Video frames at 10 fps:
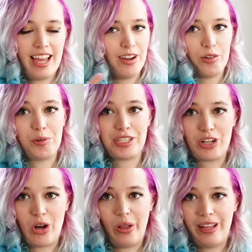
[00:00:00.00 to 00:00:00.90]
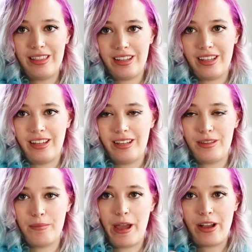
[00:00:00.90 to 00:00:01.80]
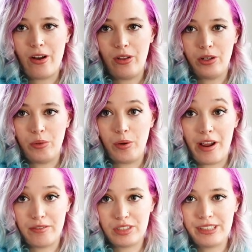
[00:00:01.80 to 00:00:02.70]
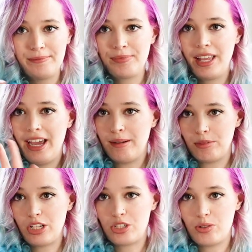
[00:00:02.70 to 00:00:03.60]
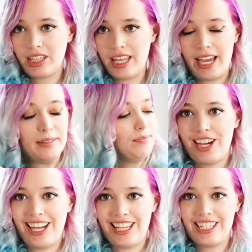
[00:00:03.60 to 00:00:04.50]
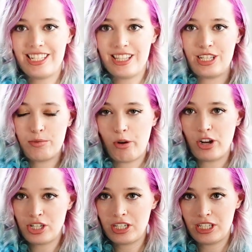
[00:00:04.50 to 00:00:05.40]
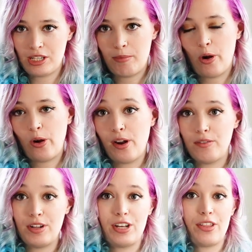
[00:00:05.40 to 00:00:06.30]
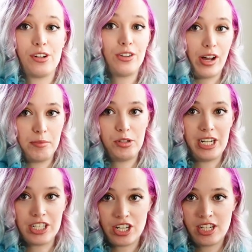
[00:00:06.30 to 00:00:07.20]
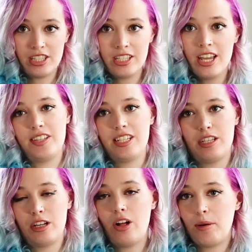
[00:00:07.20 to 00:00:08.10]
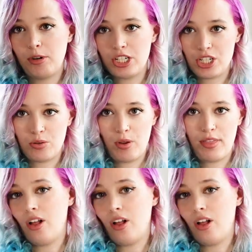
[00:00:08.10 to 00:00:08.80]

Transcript: I don't know what to call it, the, the bicolor or whatever not doing that because this project is a part of another collaboration. This is a collaboration with